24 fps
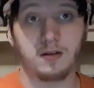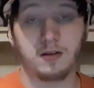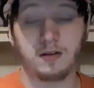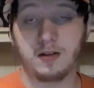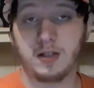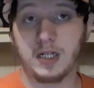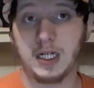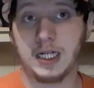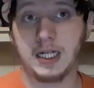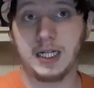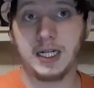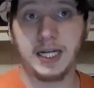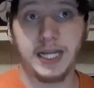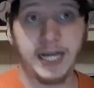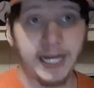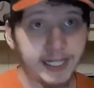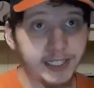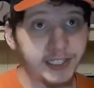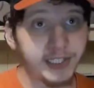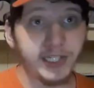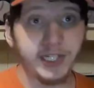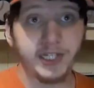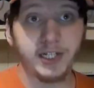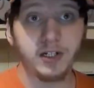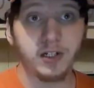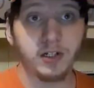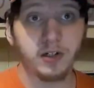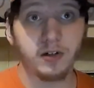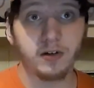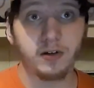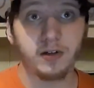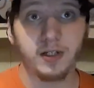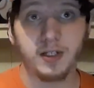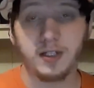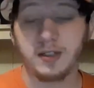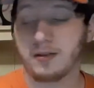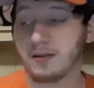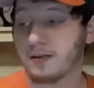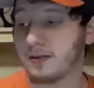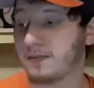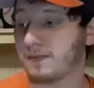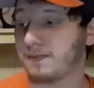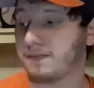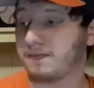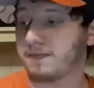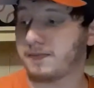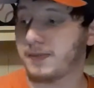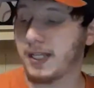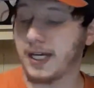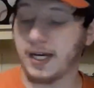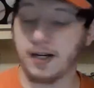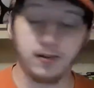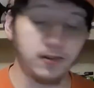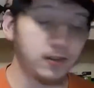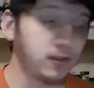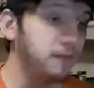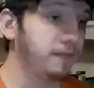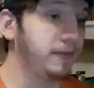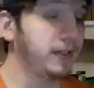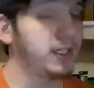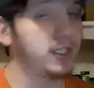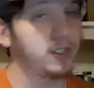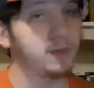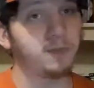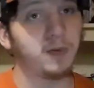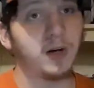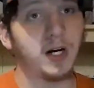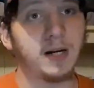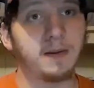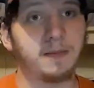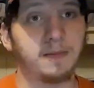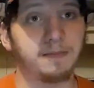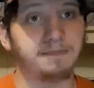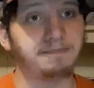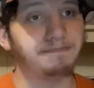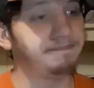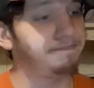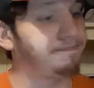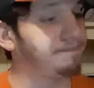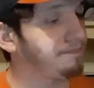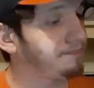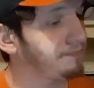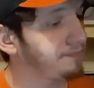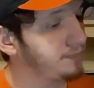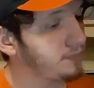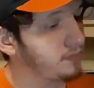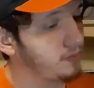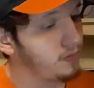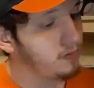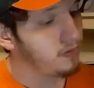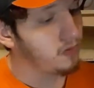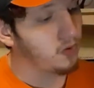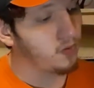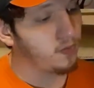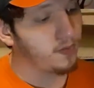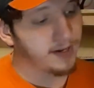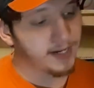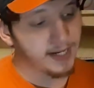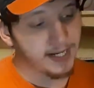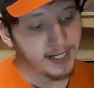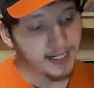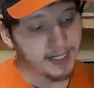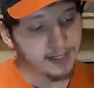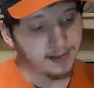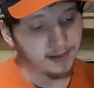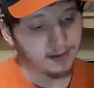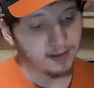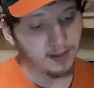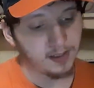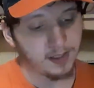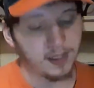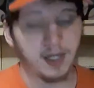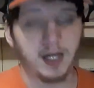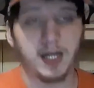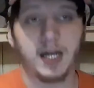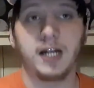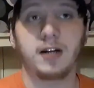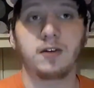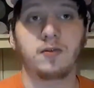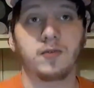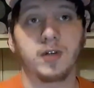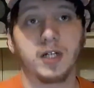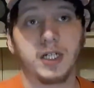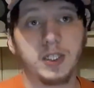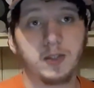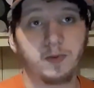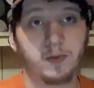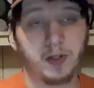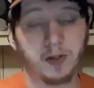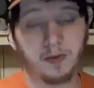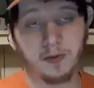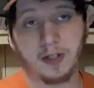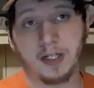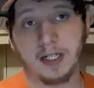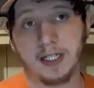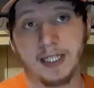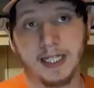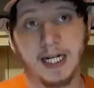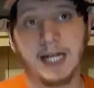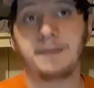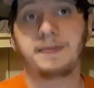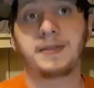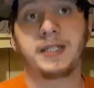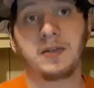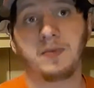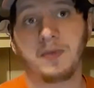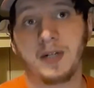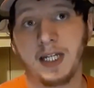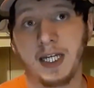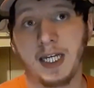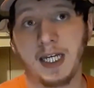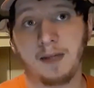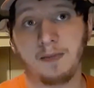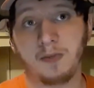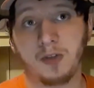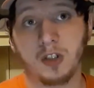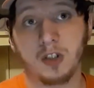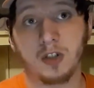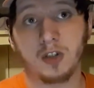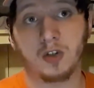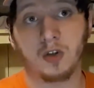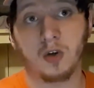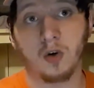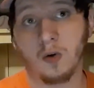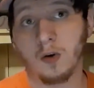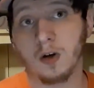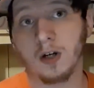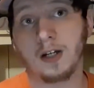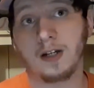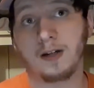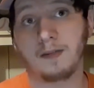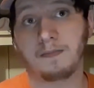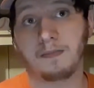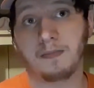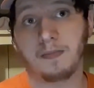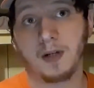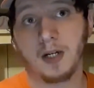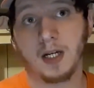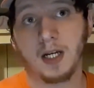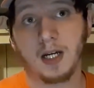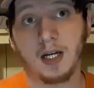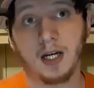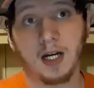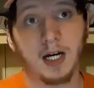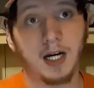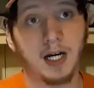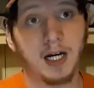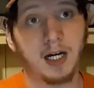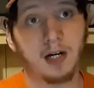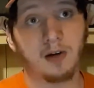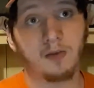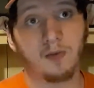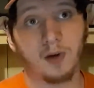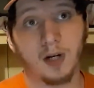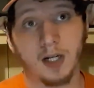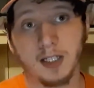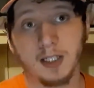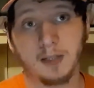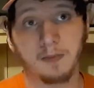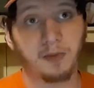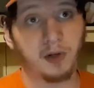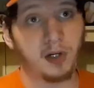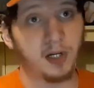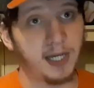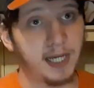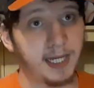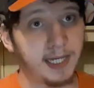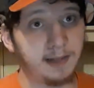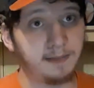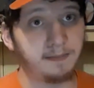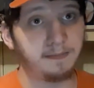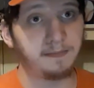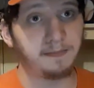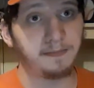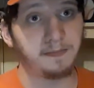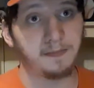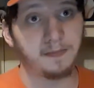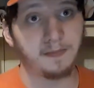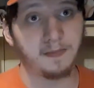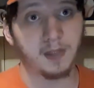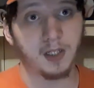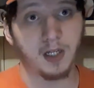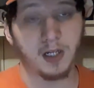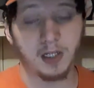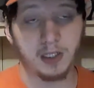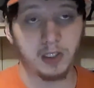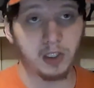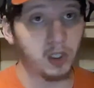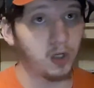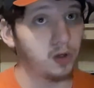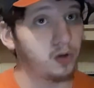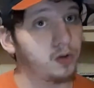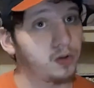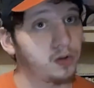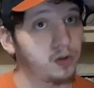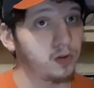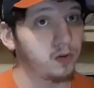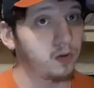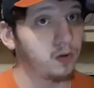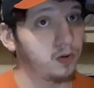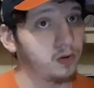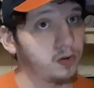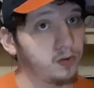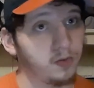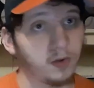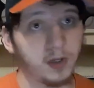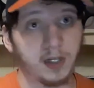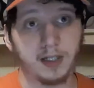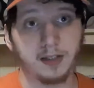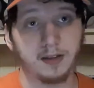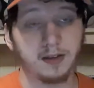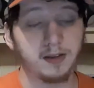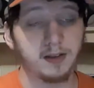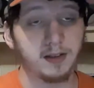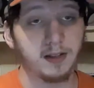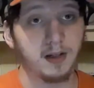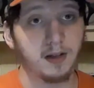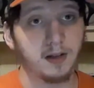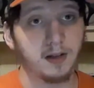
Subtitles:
Last year, that was our biggest problem. We had a lot of runs. We were in the top 10 when it came to scoring runs per game, total scores runs.